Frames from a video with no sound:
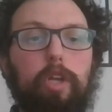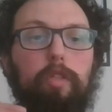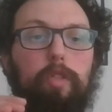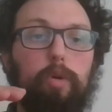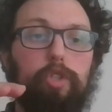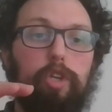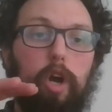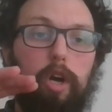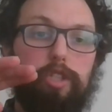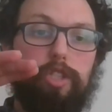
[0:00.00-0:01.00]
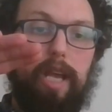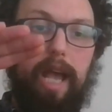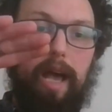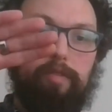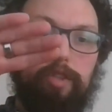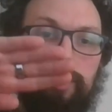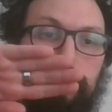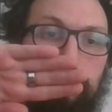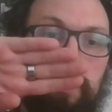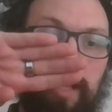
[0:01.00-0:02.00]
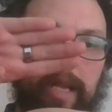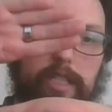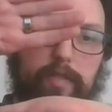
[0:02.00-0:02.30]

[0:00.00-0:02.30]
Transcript: those scars have two planes of